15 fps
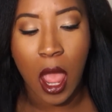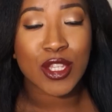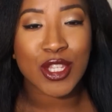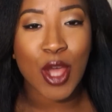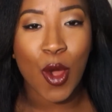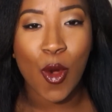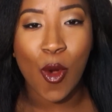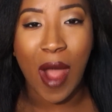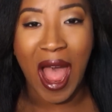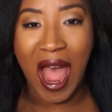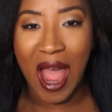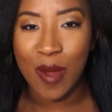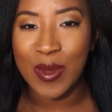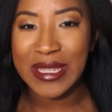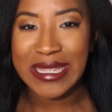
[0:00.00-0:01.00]
So
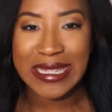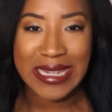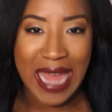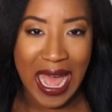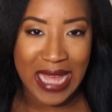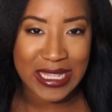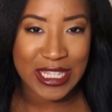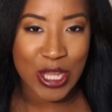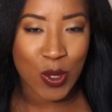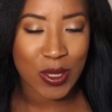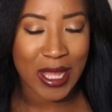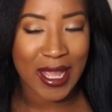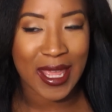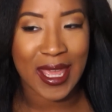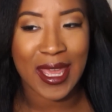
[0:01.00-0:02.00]
I was not
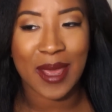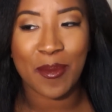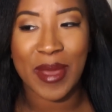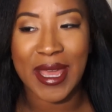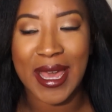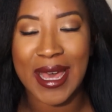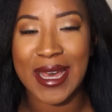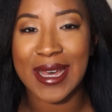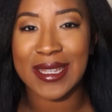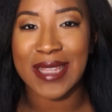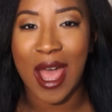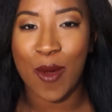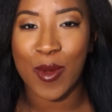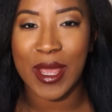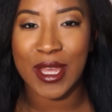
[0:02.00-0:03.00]
so lucky because
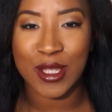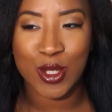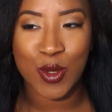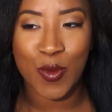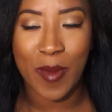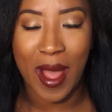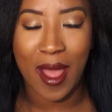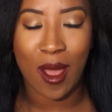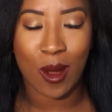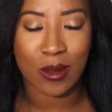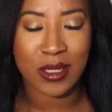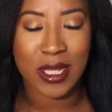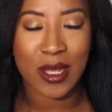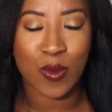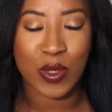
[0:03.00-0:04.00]
I went into my
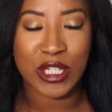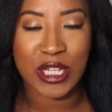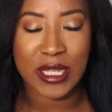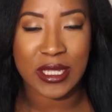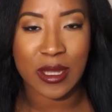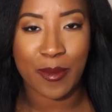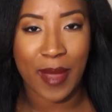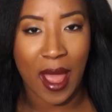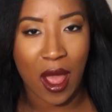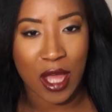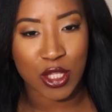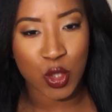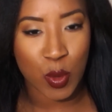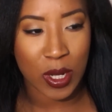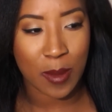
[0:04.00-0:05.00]
Ulta, which is
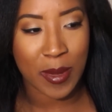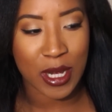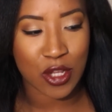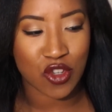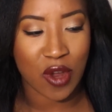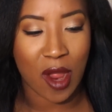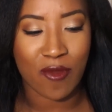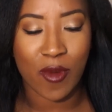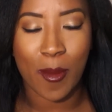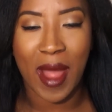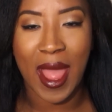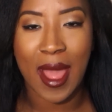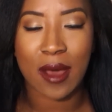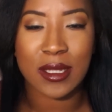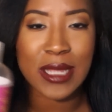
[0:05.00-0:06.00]
about a 20-minute drive from
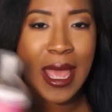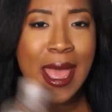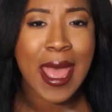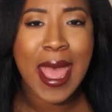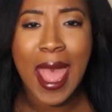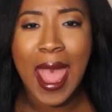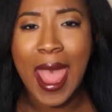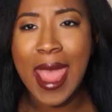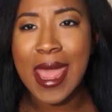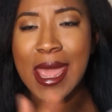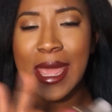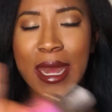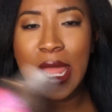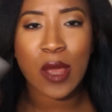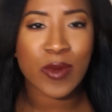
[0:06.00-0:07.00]
my house,
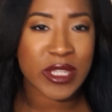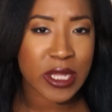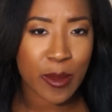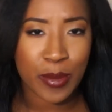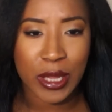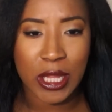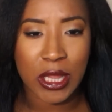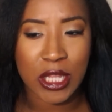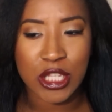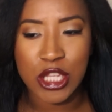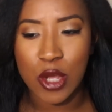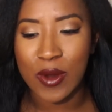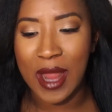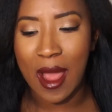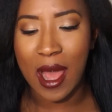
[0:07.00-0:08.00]
and it was completely
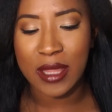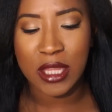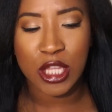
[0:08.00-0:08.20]
sold out.